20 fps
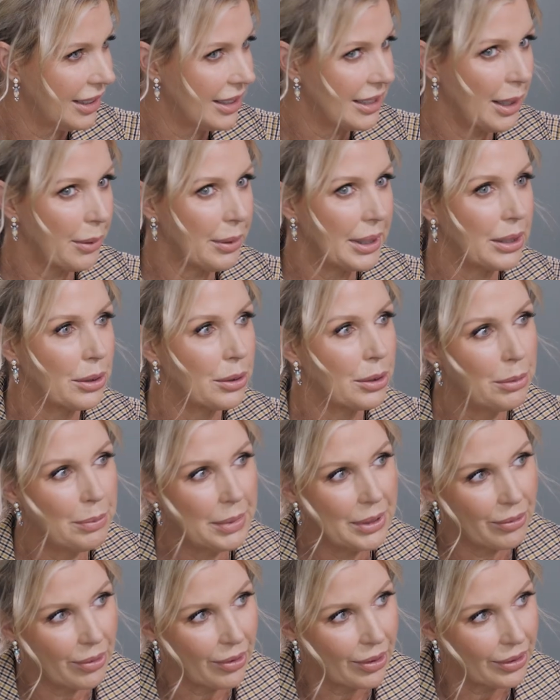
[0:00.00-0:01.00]
something could
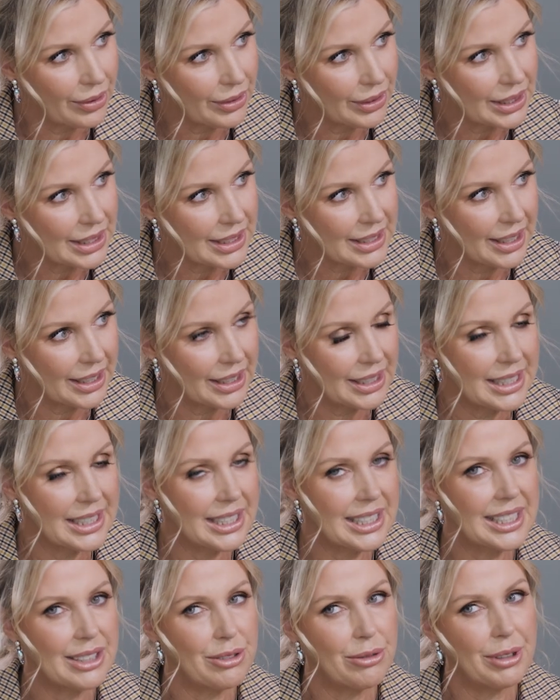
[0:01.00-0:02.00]
be wrong, because I could
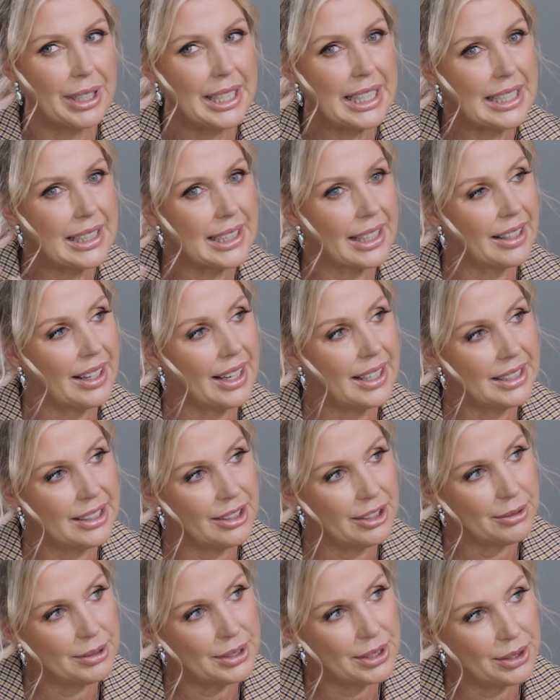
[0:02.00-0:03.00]
just read the lady
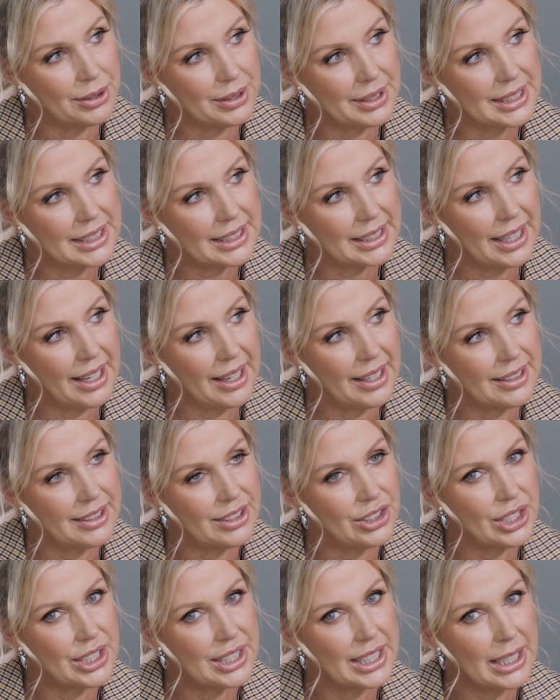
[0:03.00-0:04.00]
who was doing the scan
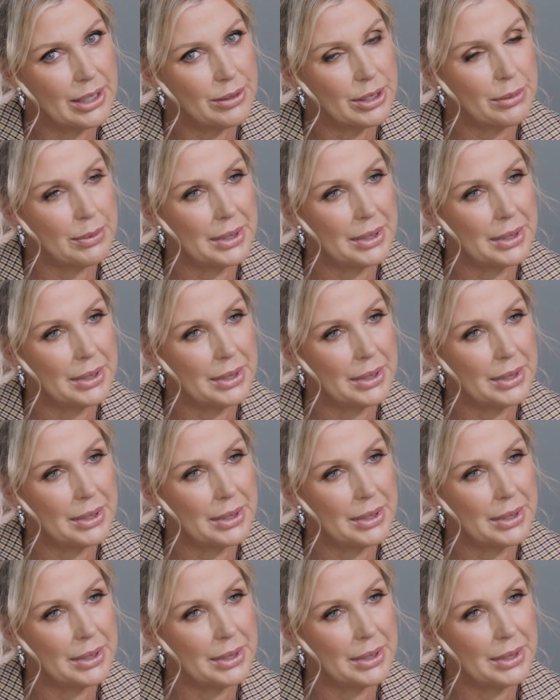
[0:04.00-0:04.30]
just seemed to